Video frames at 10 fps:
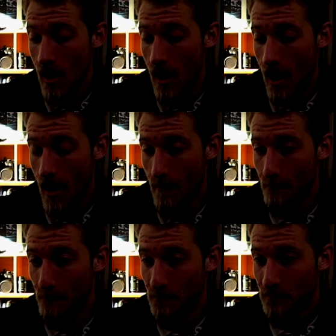
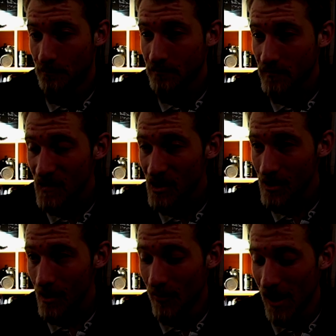
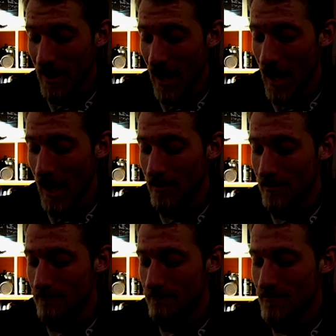But
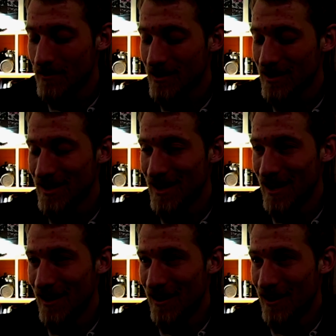then
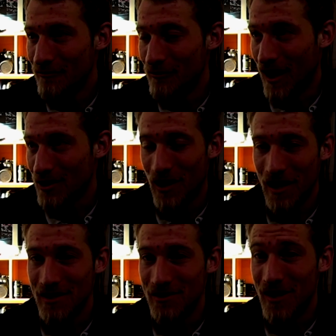when I
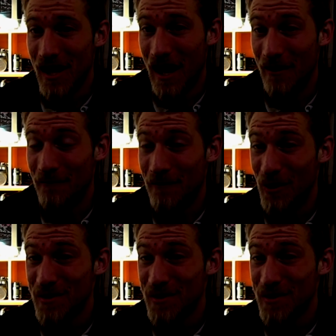tried to do that, I felt